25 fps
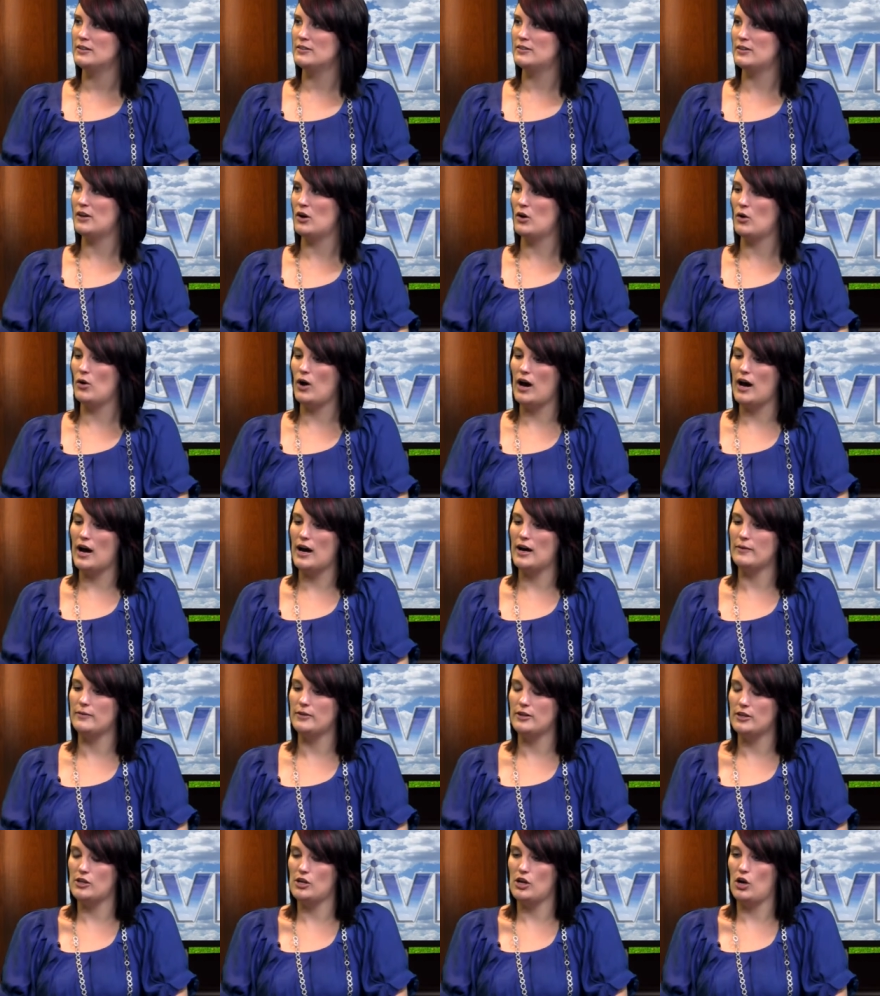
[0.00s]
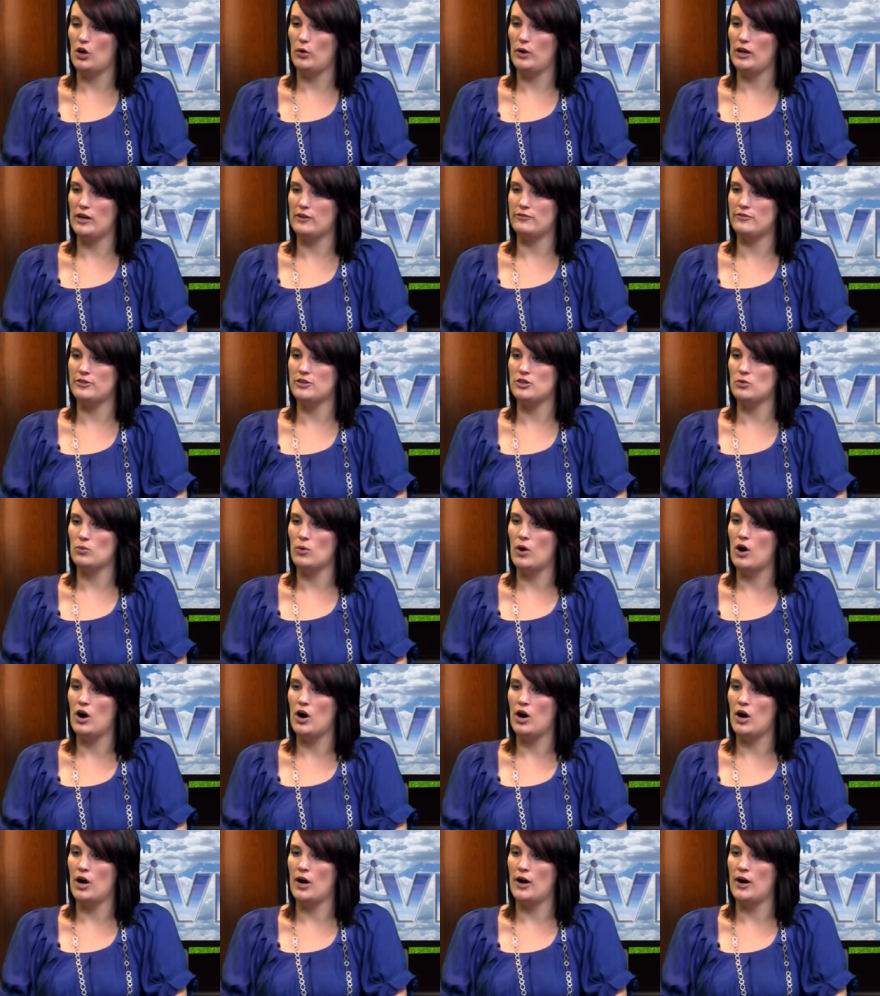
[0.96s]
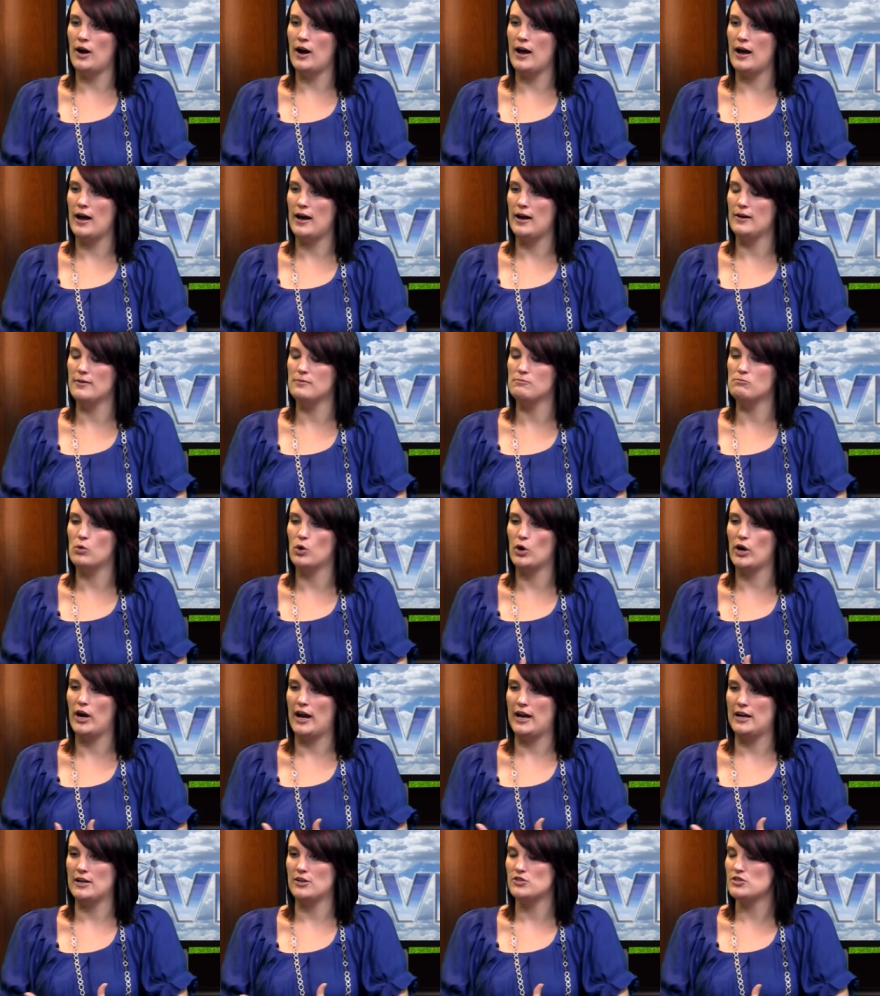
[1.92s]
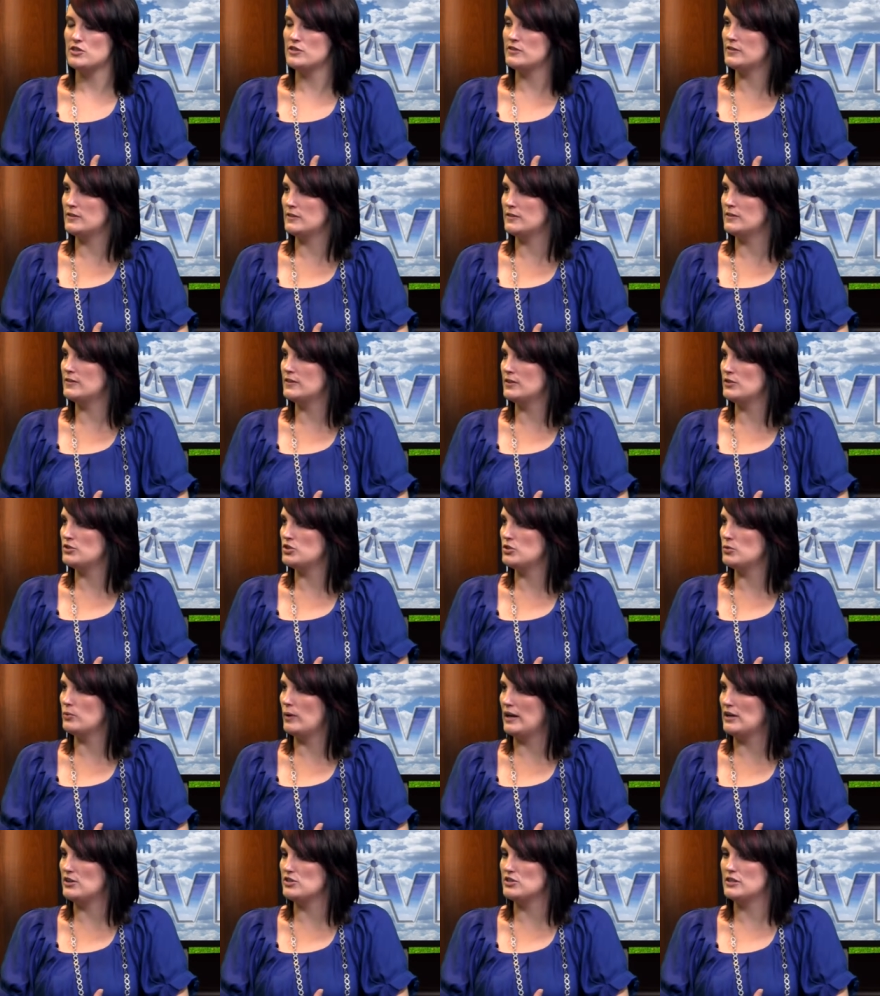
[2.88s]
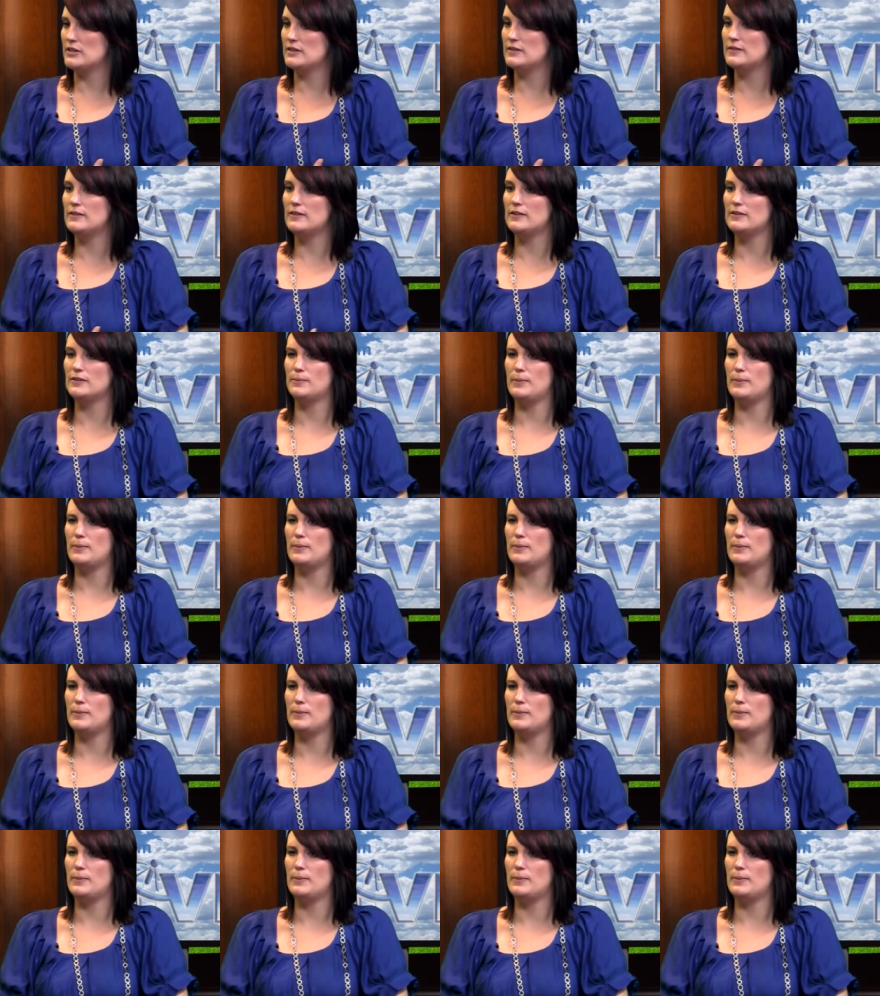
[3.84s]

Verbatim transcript: So uh, you know, if you are uh, more anxious in situations, mm-hmm.